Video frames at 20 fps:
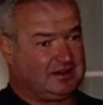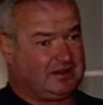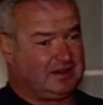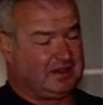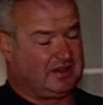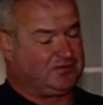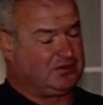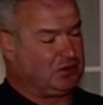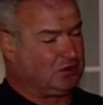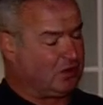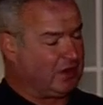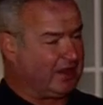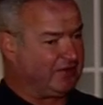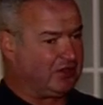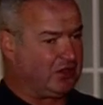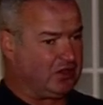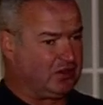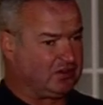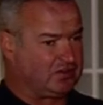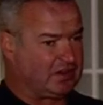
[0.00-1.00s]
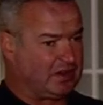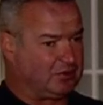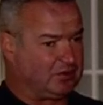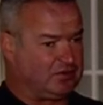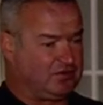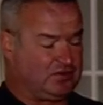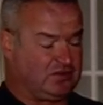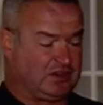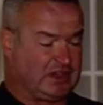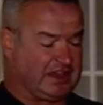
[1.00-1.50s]
If you don't have a hose line with
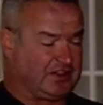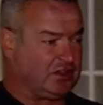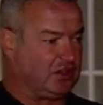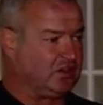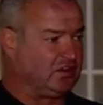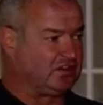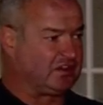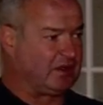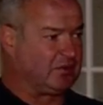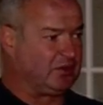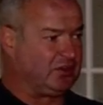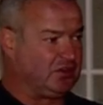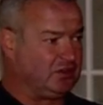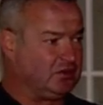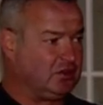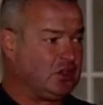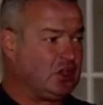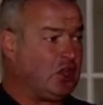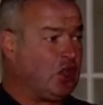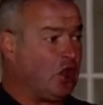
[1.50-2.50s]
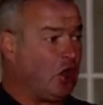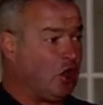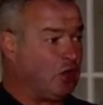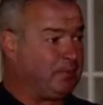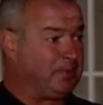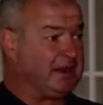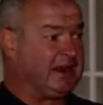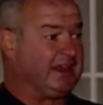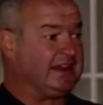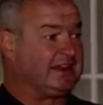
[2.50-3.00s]
you, you got the hose line with you,
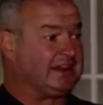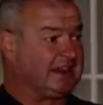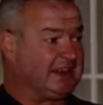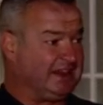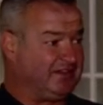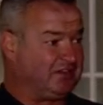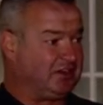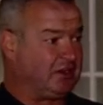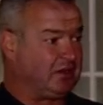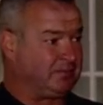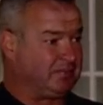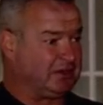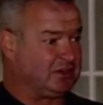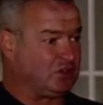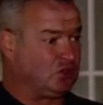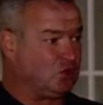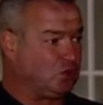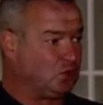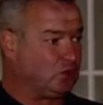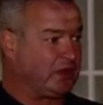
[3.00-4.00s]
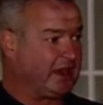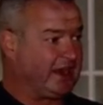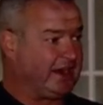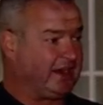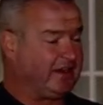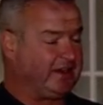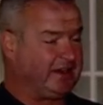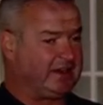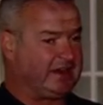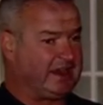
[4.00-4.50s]
open it and leave it open. Cool that
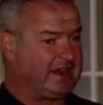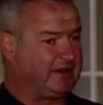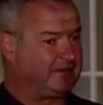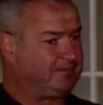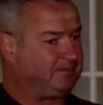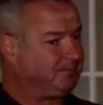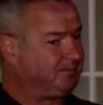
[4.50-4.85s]
area down.